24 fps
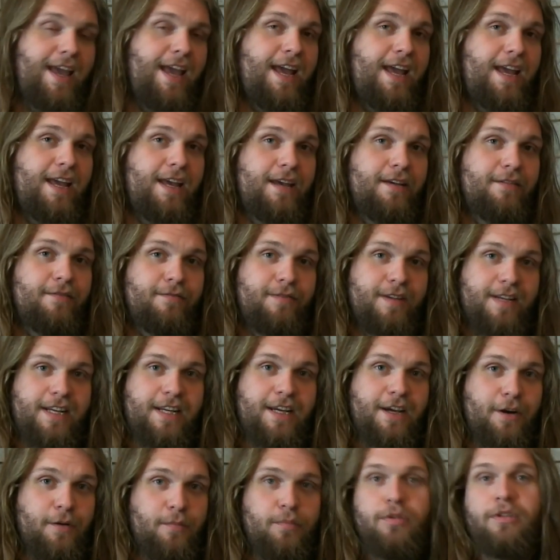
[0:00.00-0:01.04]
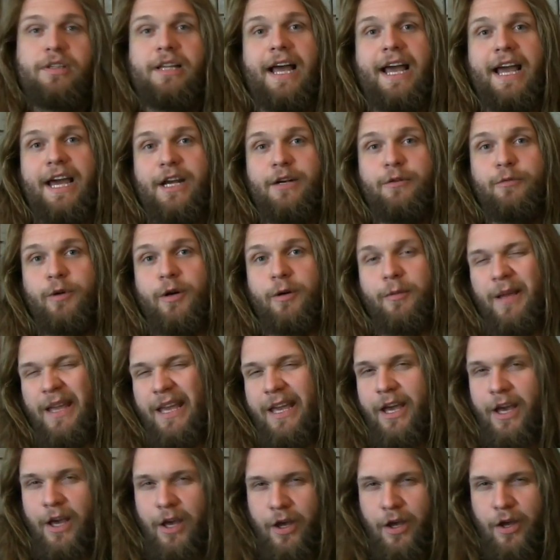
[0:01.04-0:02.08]
a video planned where
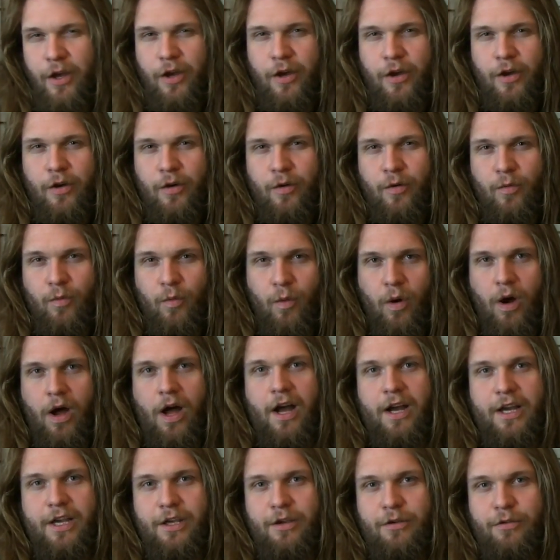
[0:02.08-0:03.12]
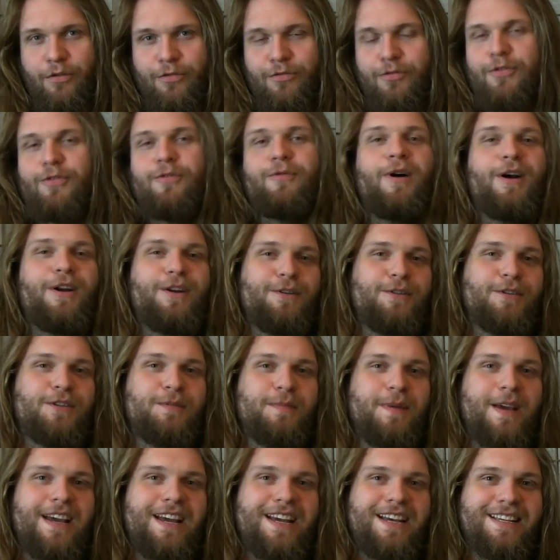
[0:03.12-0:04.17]
we walk you through our new
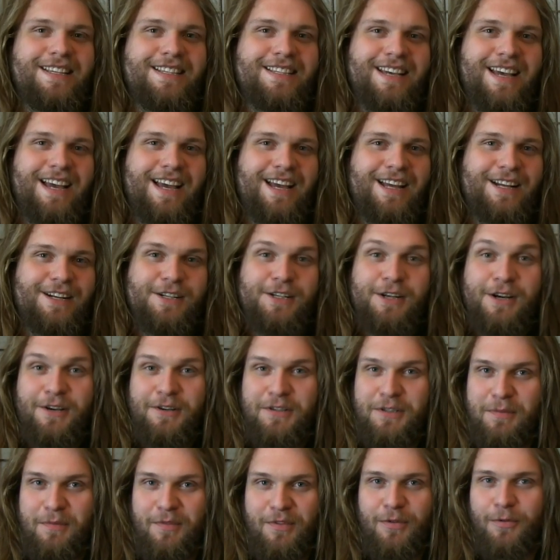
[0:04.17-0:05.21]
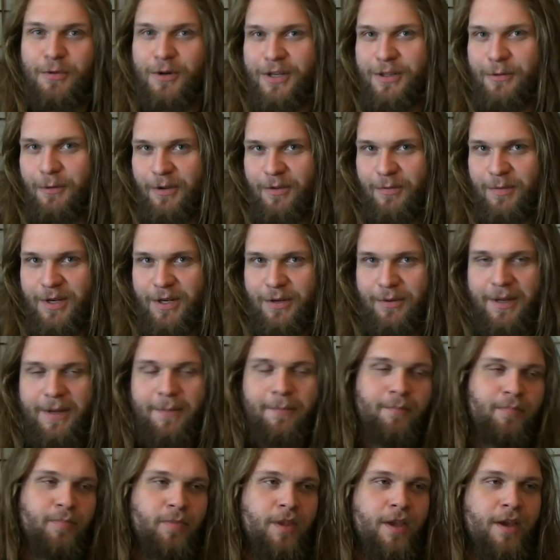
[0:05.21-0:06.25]
space and show you some of the work that we've been
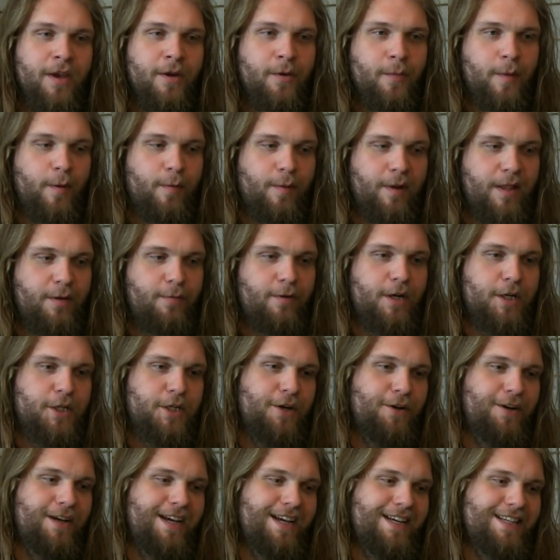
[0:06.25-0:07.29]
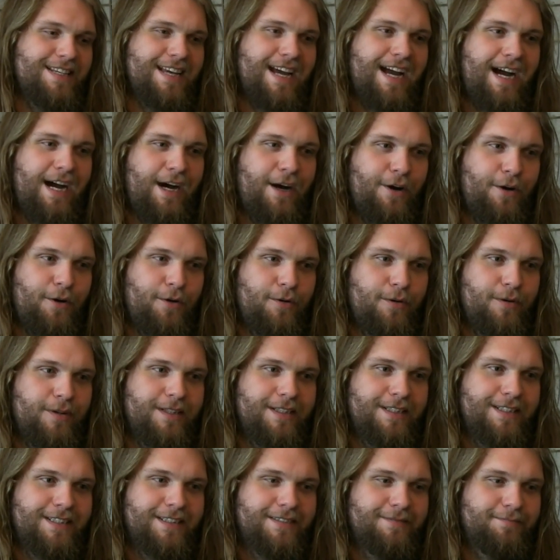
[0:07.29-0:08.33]
doing. We really want to showcase
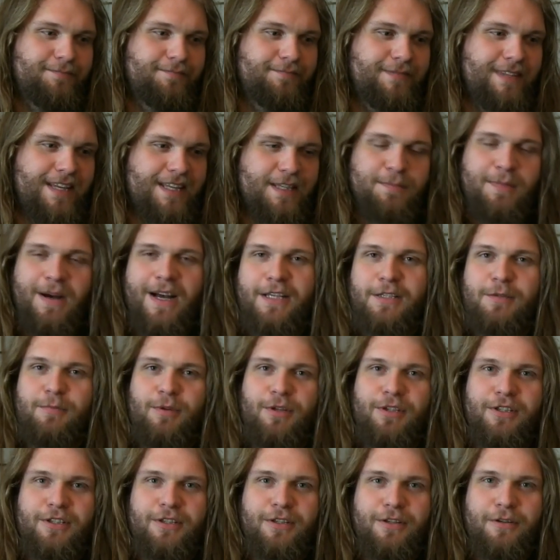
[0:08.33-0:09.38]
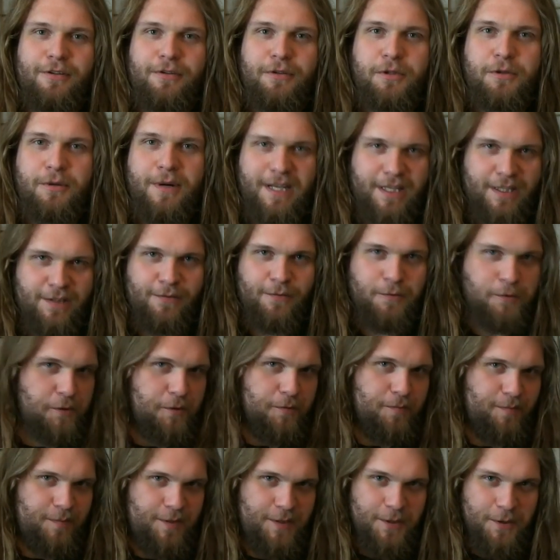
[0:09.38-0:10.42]
how um, it's possible to
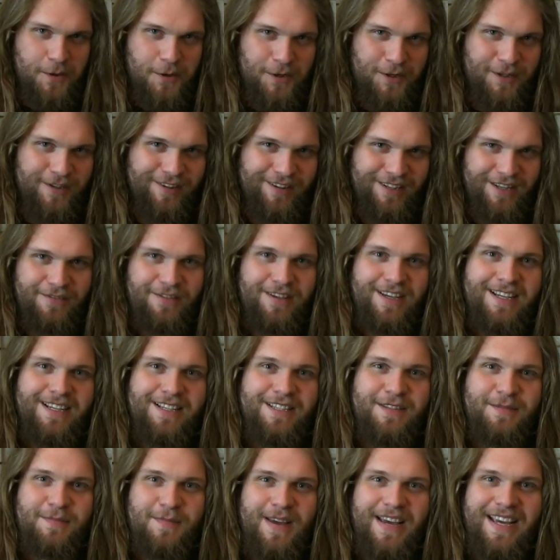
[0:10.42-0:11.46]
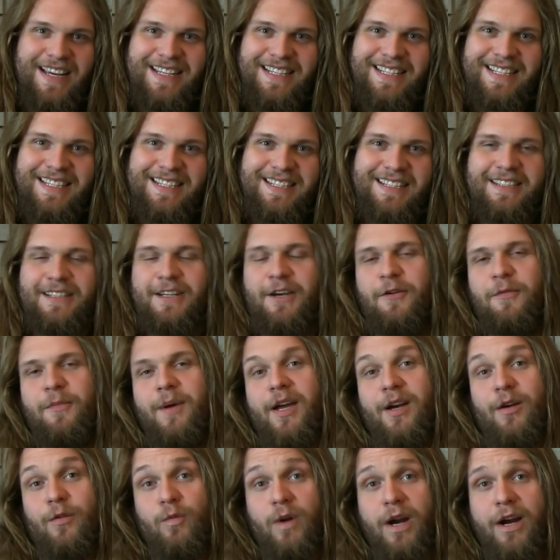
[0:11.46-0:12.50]
transform your living space no
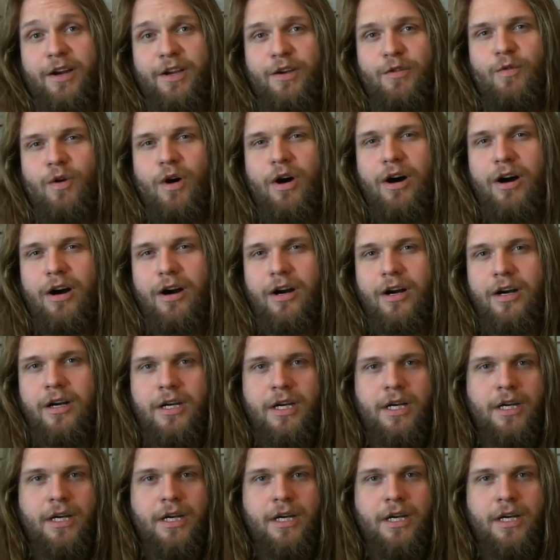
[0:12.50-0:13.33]
matter where you are.